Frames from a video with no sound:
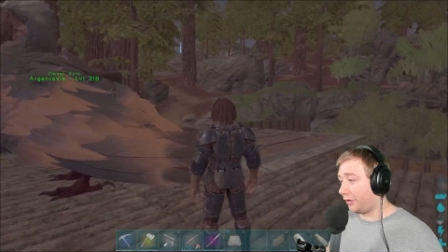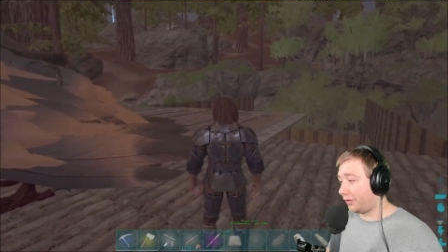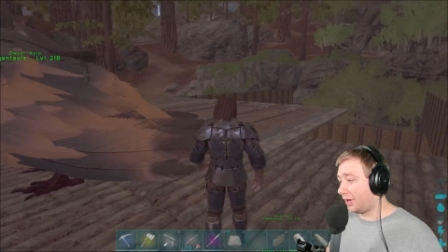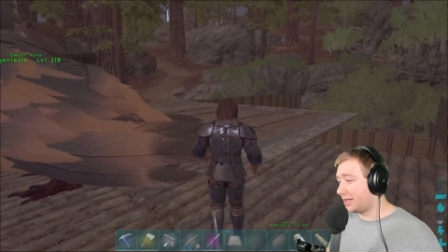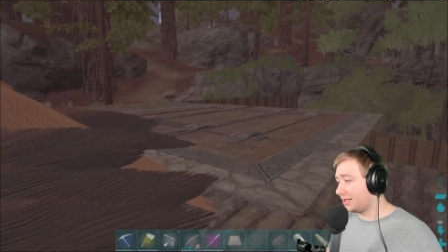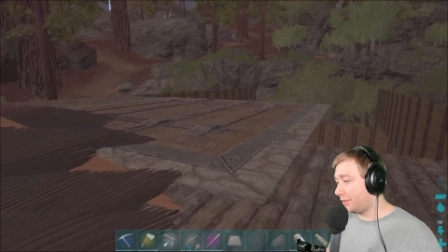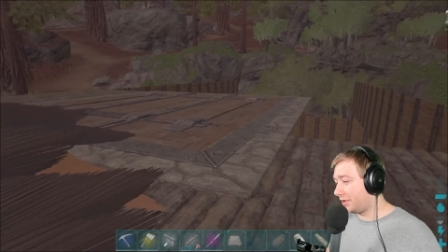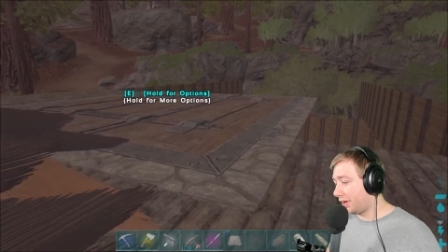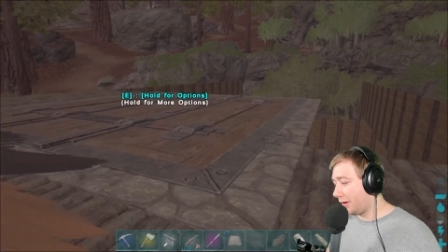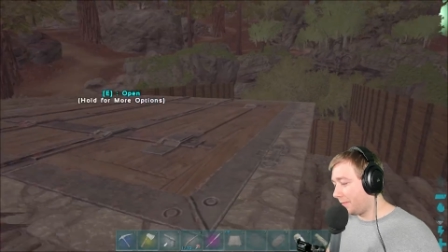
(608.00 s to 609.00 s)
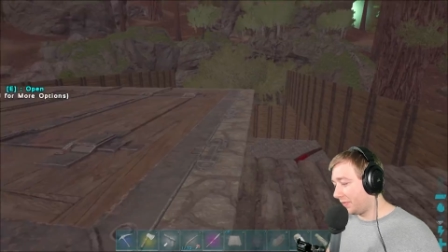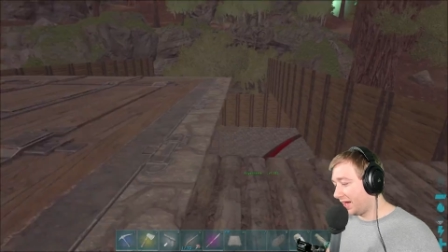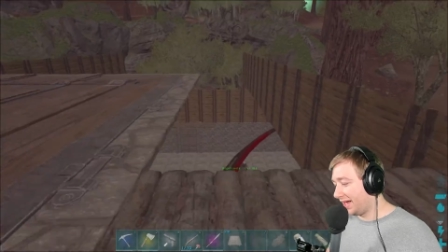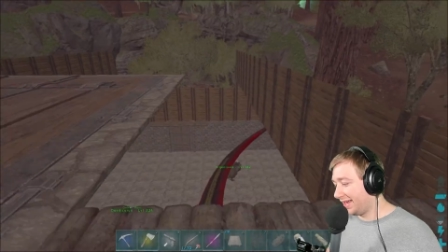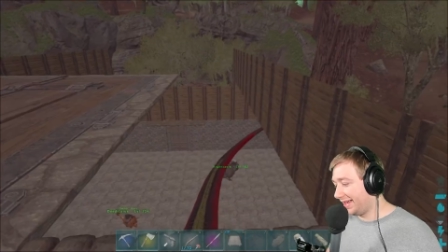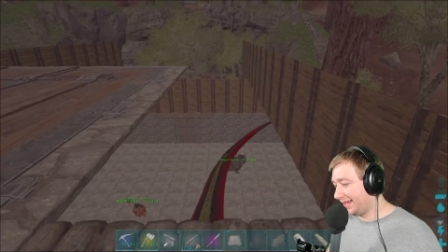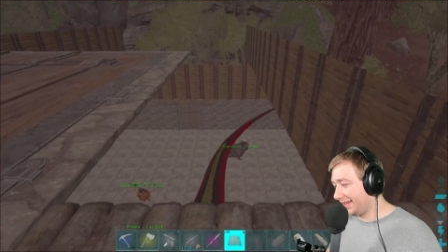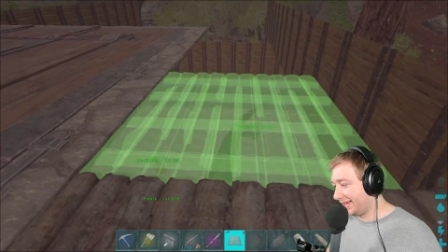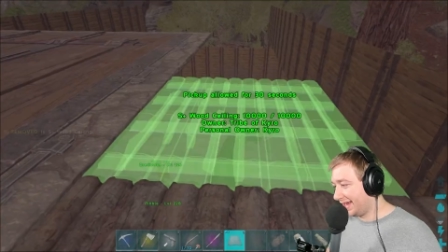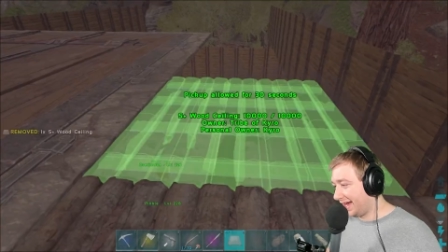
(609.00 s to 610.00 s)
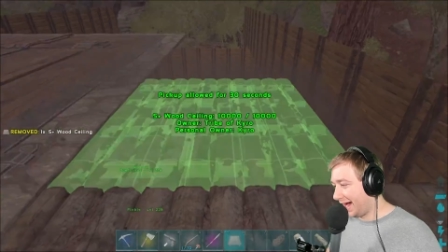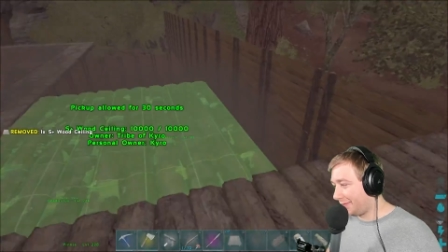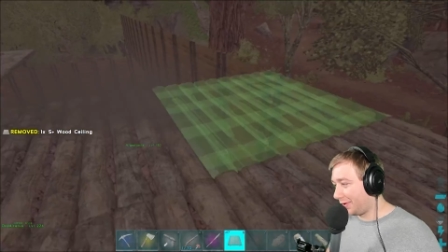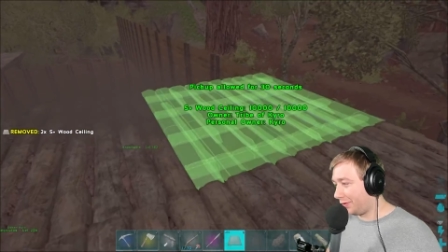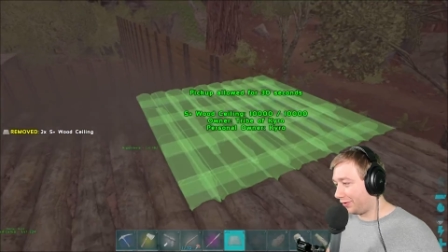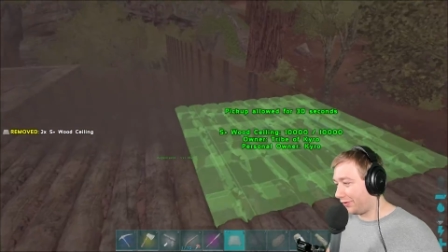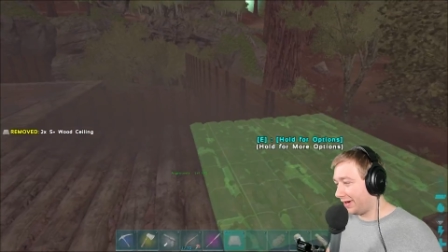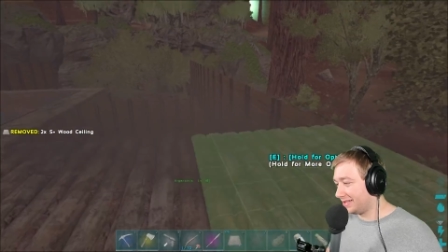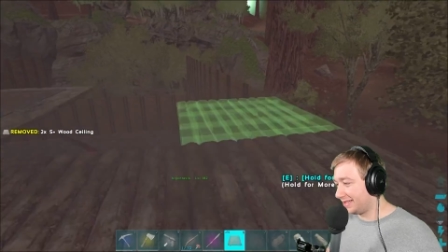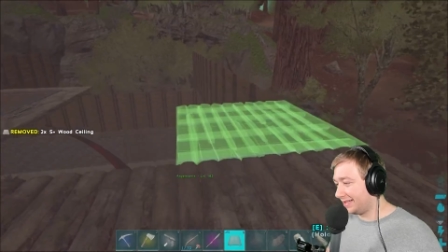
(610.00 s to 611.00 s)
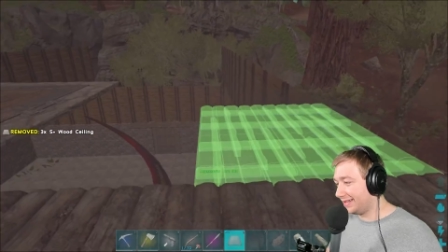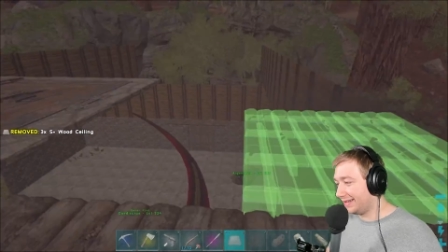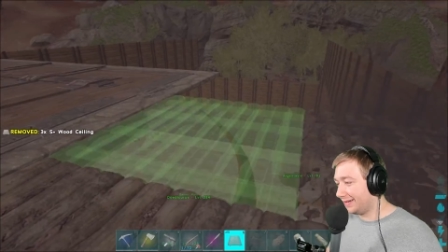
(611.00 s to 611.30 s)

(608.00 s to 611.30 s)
don't know. You guys let me know. I'm going crazy.